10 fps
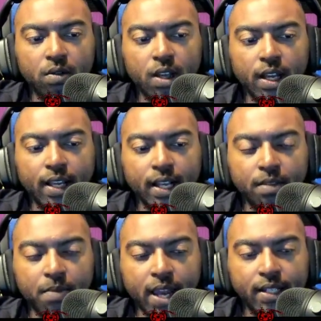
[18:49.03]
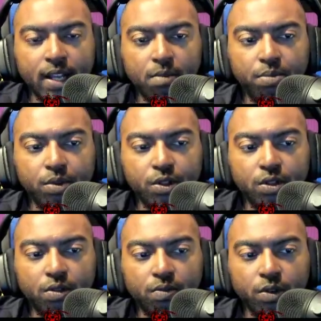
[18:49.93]
I got to max out push
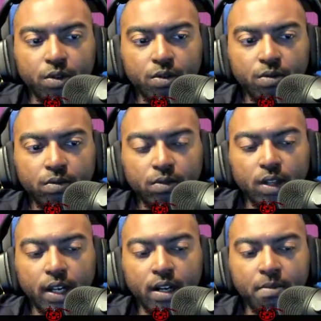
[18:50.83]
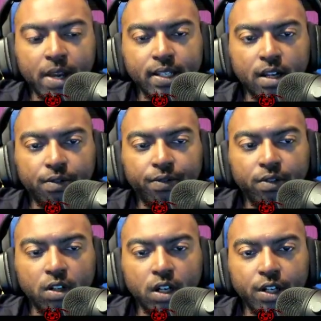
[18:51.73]
through. I need to max out
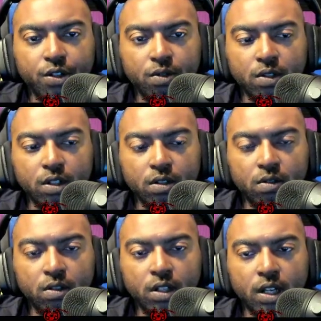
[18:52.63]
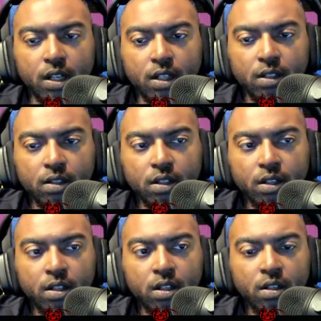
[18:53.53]
flourish on
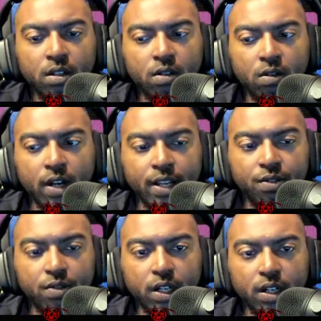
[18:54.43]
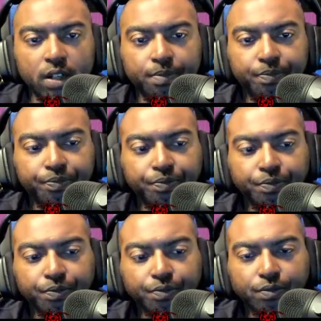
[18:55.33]
Ezra here.
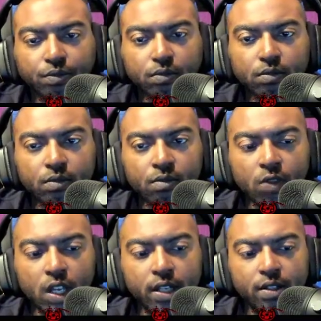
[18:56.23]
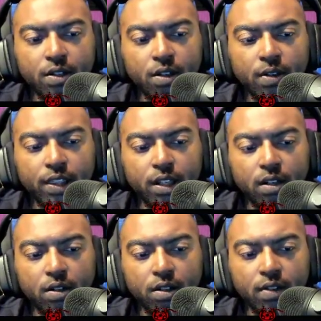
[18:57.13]
And so I think
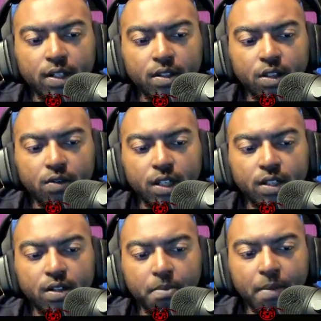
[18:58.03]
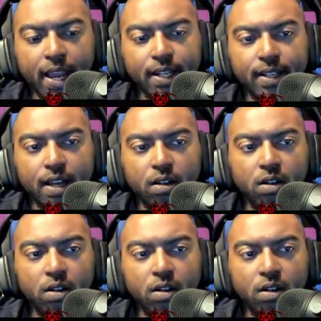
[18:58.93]
all the rest of the uniques are maxed out.